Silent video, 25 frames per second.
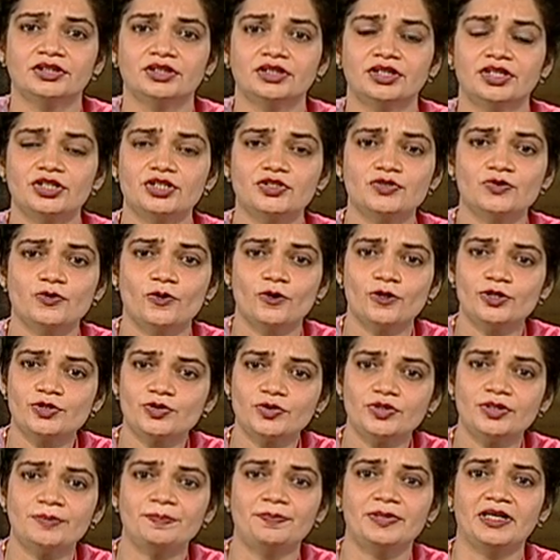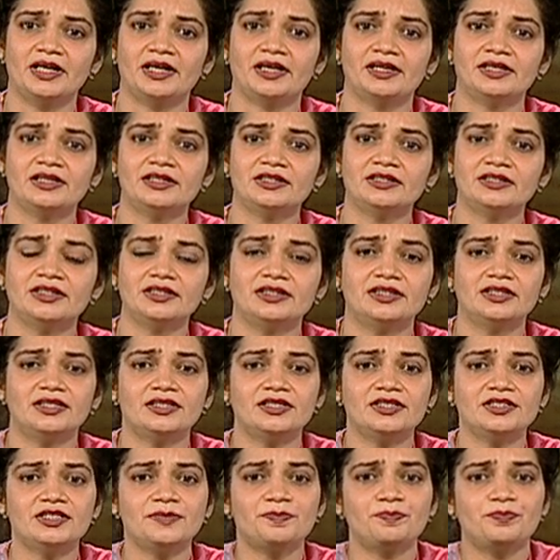It is also implied that
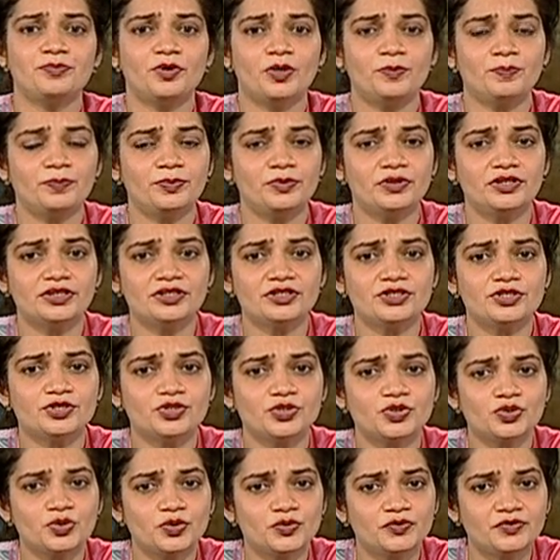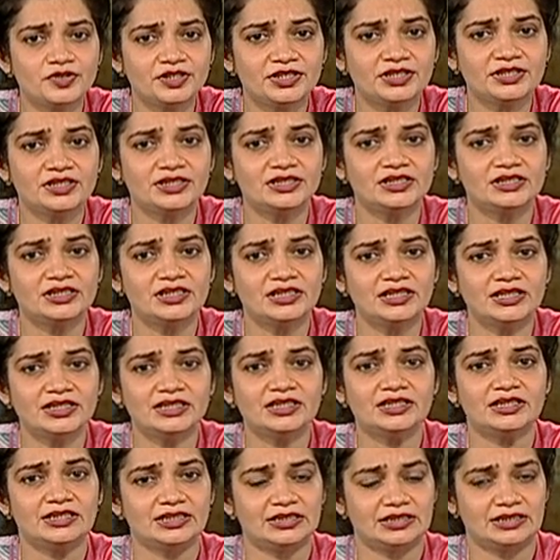there is a popular sovereignty
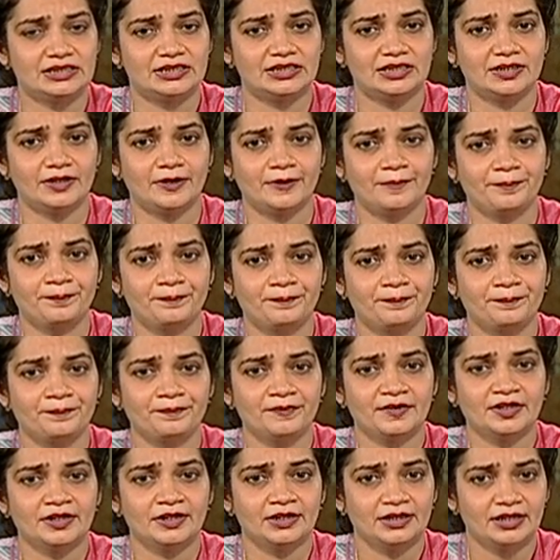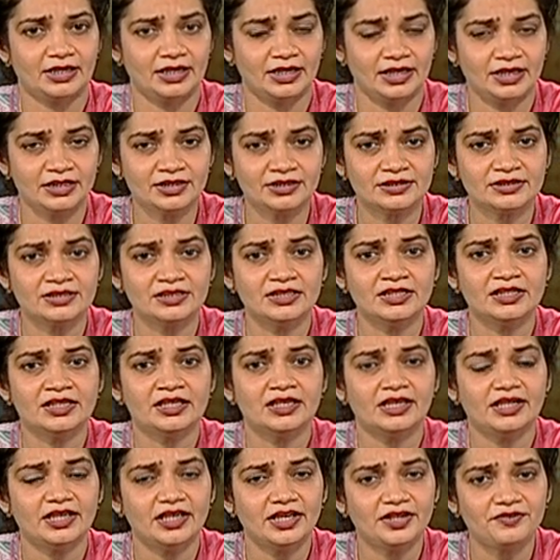in India and
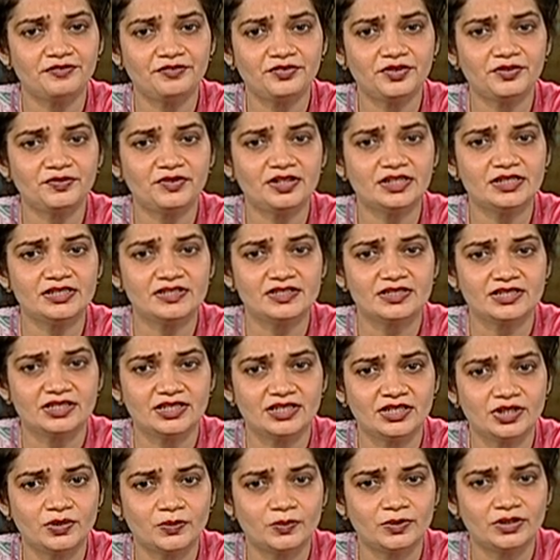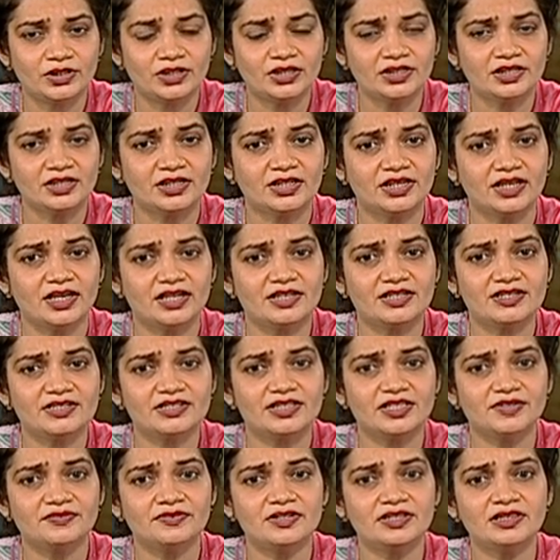everyone is equal and is
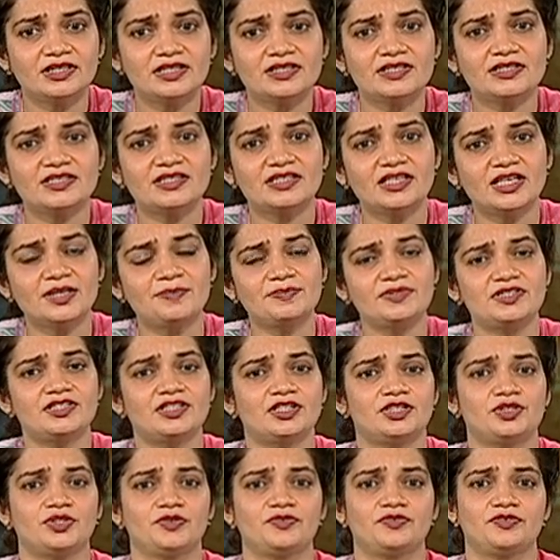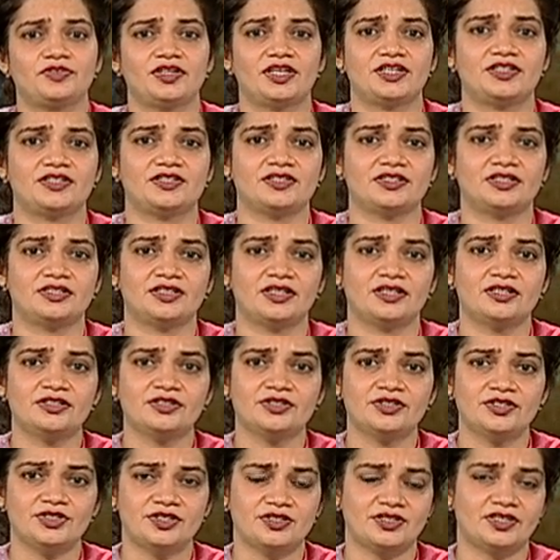given the same set of rights in our
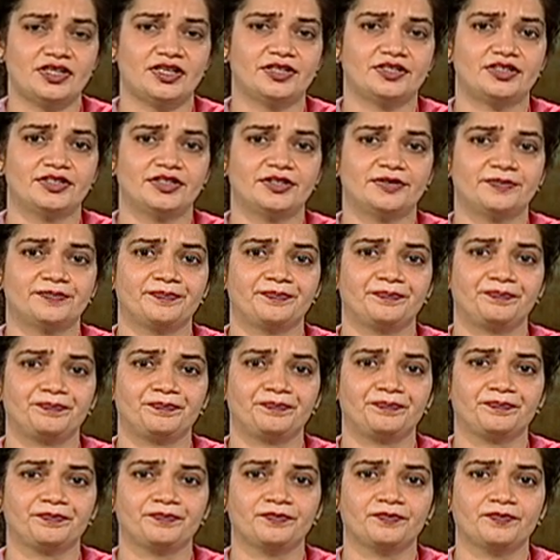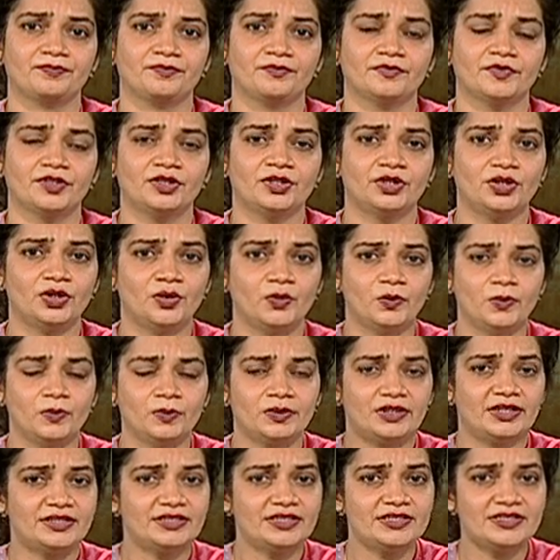society. Now,
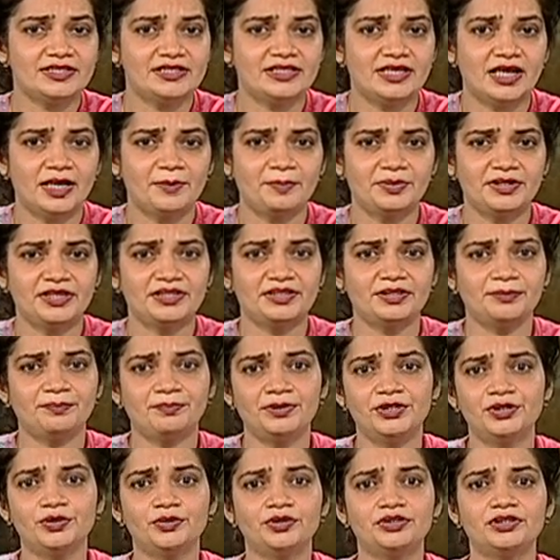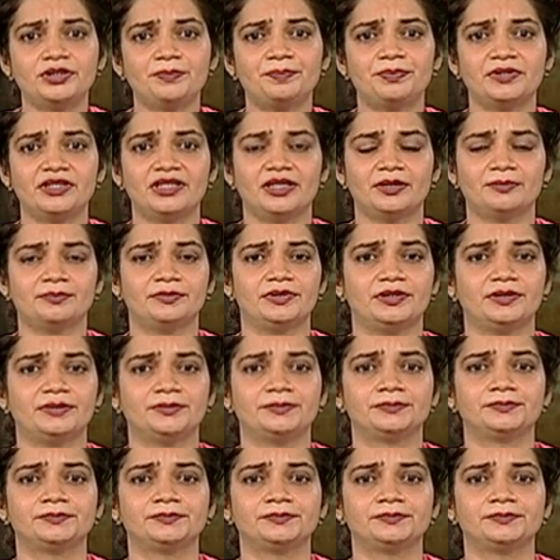let us elaborate a bit on the preamble.